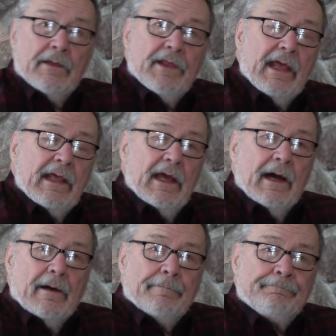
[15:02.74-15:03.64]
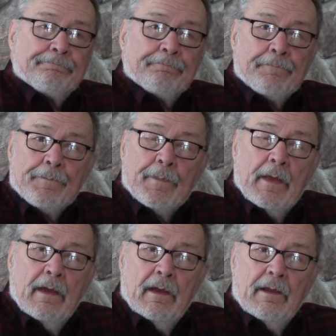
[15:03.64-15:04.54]
this
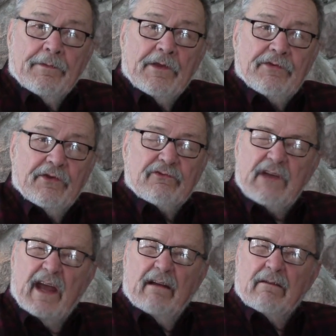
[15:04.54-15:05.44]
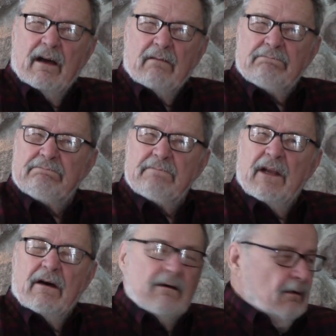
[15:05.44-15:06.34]
is kind
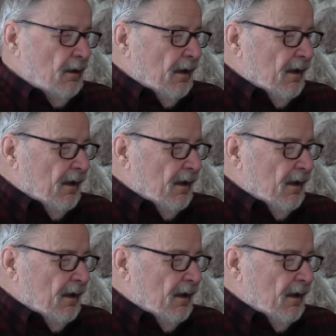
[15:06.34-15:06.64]
of